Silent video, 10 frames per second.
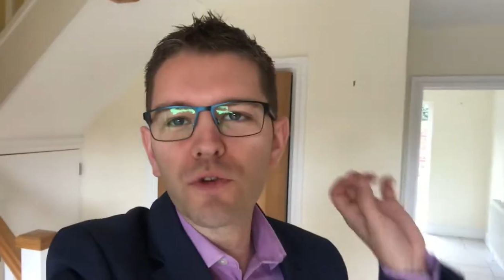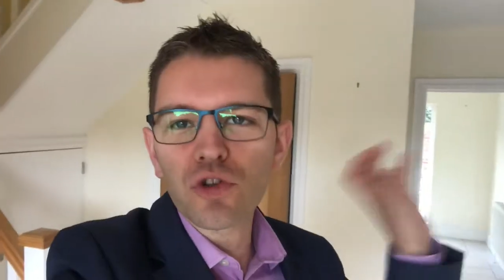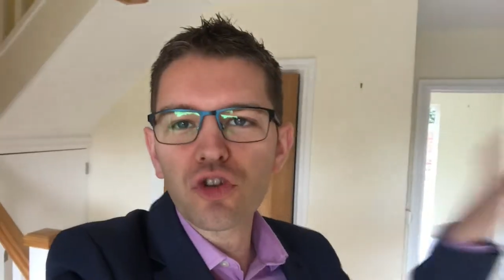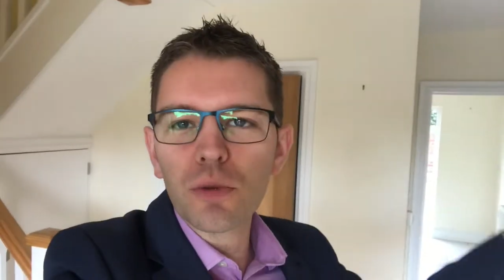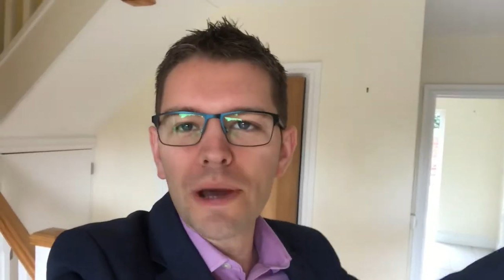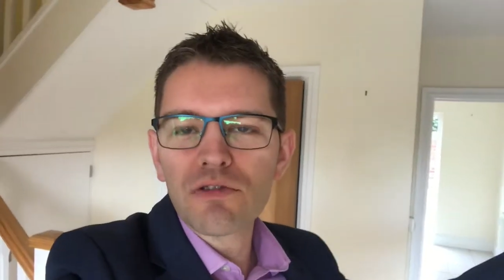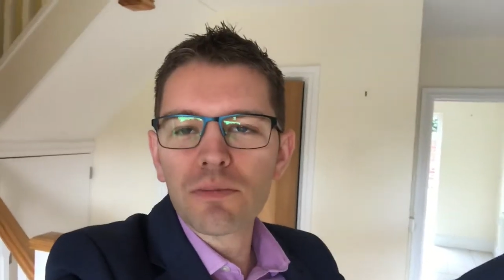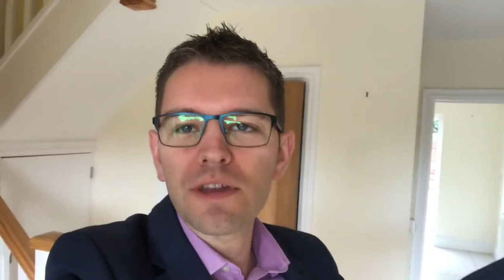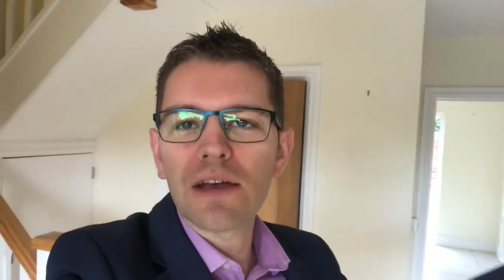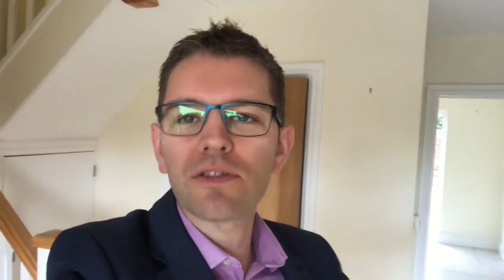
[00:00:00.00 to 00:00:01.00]
You've got two
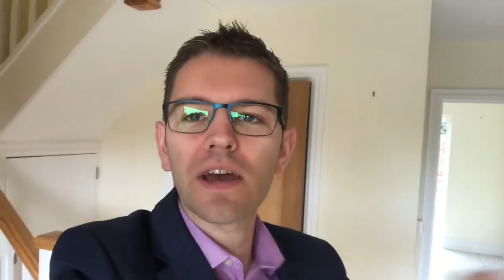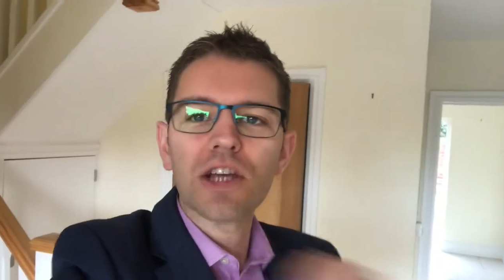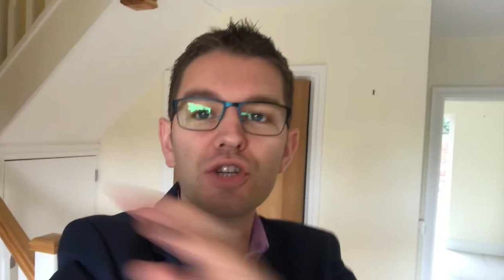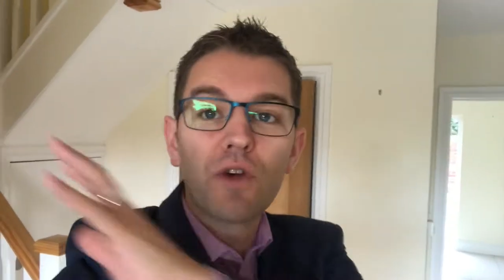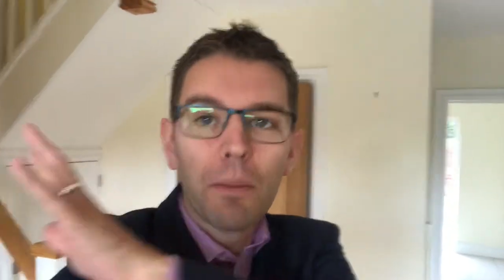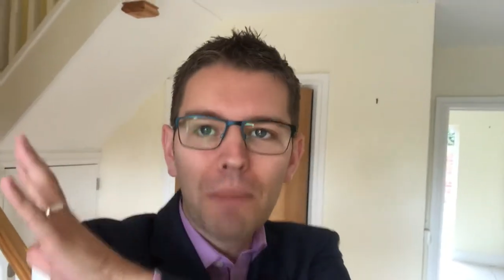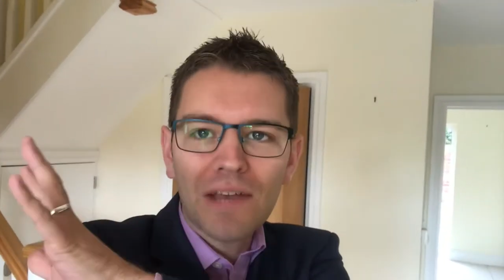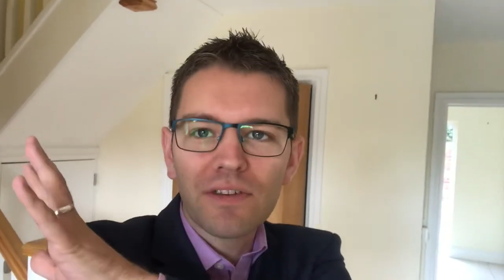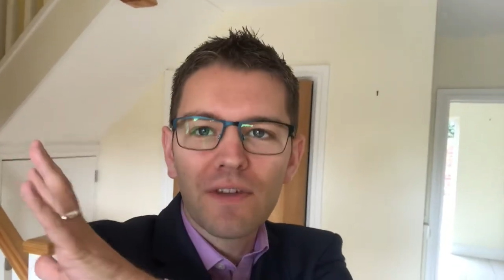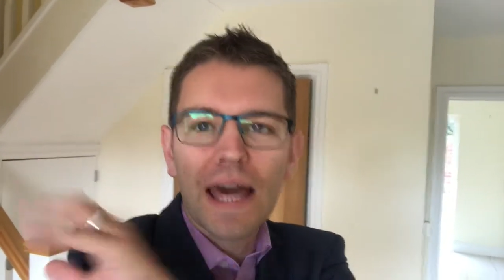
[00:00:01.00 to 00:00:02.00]
bedrooms downstairs, you've got a
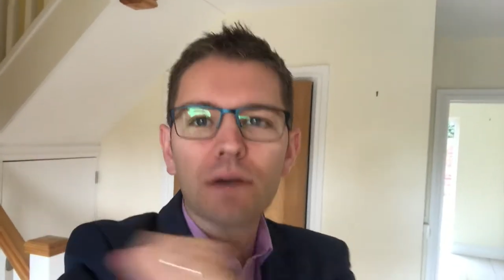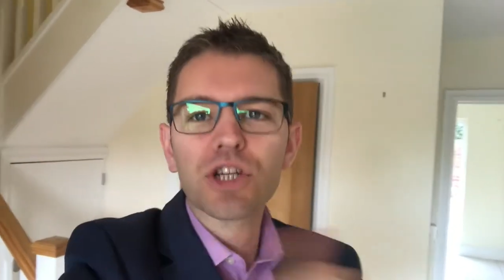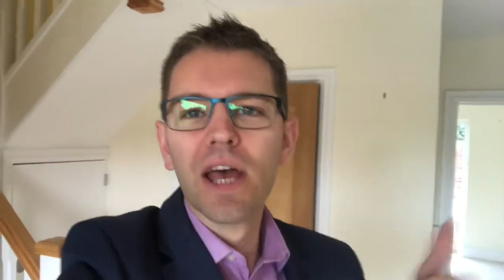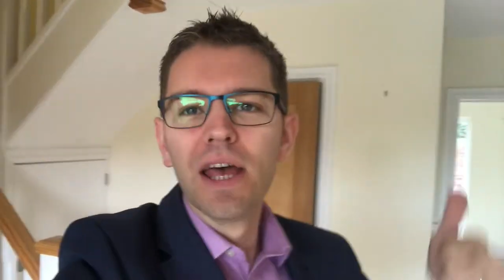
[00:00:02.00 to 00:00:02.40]
massive lounge,